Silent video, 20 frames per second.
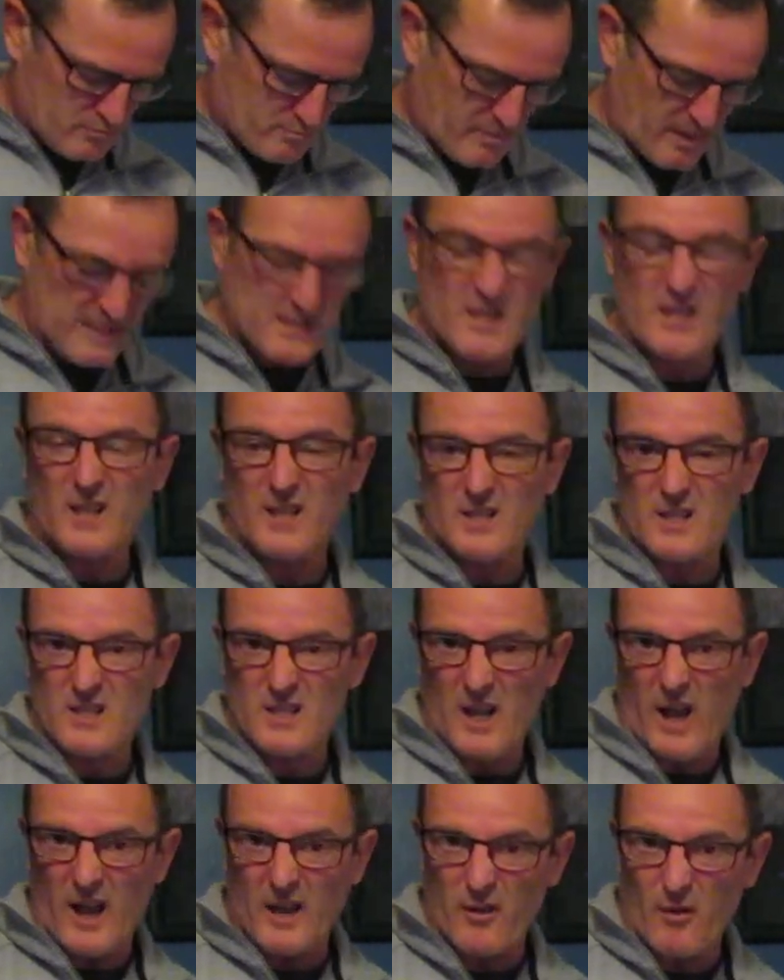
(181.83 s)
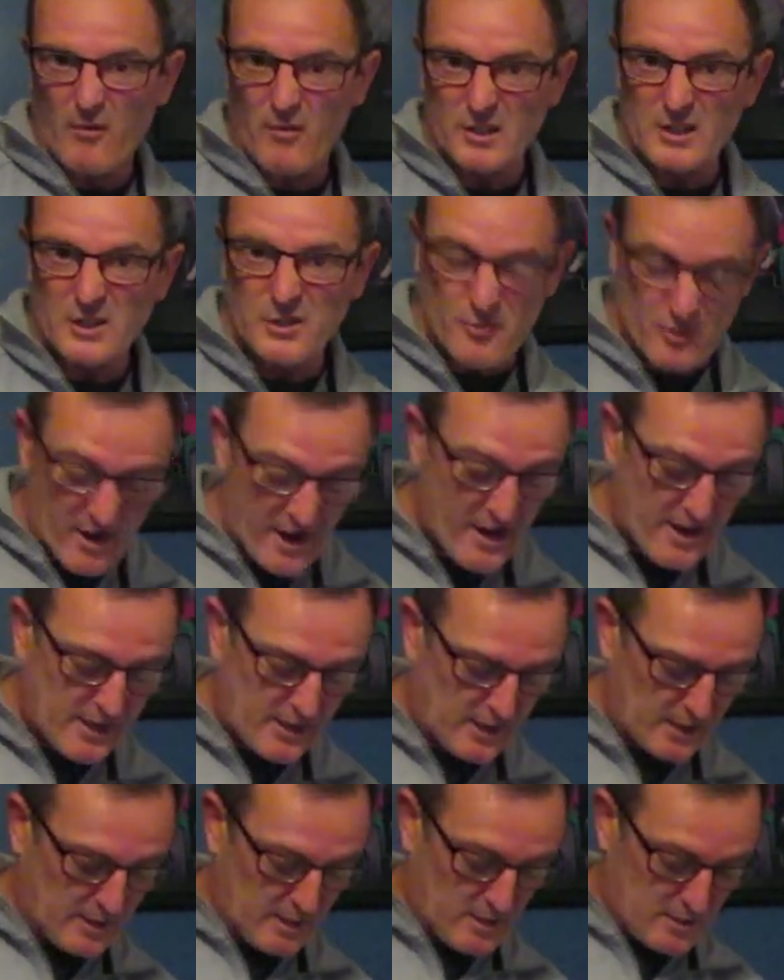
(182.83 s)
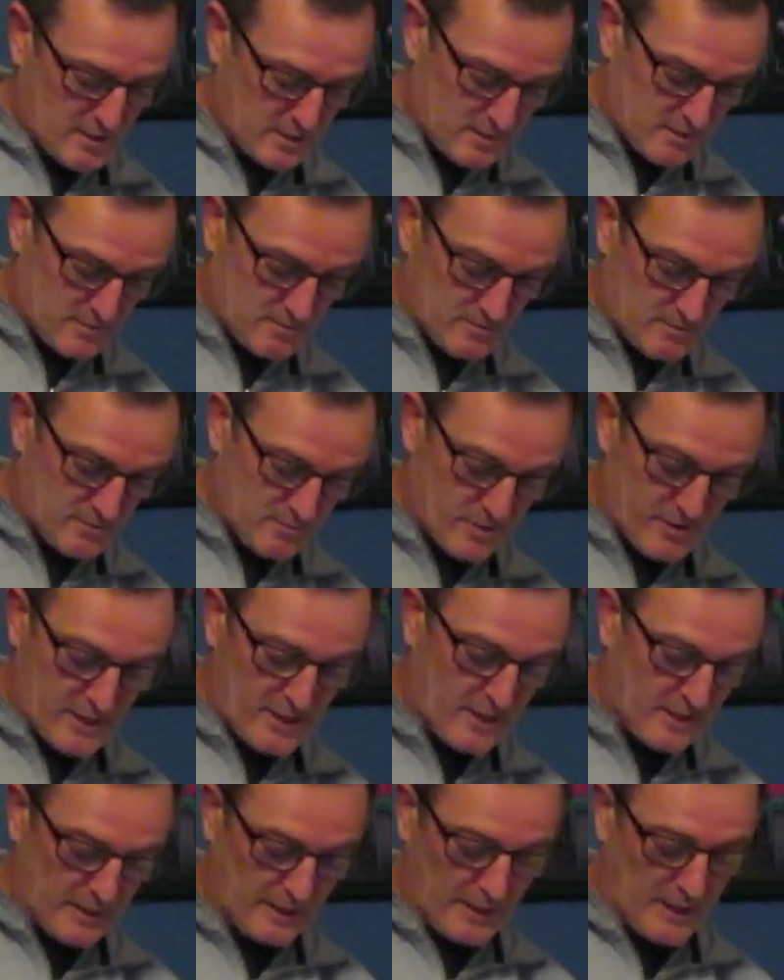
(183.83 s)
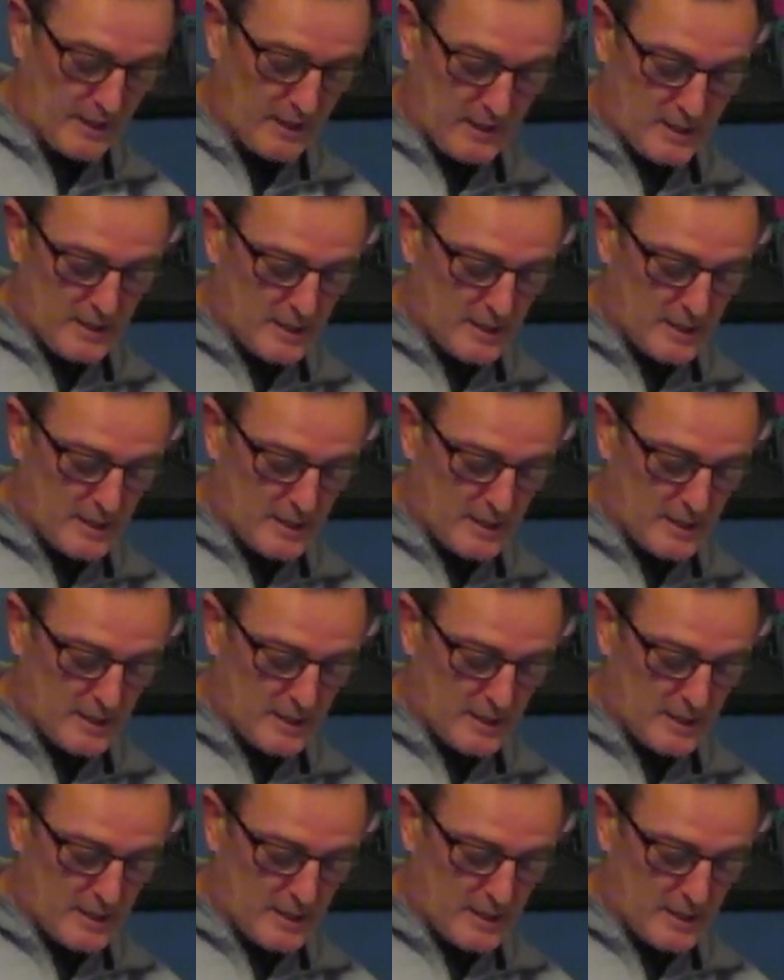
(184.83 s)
Basically, it's kind of a training, really.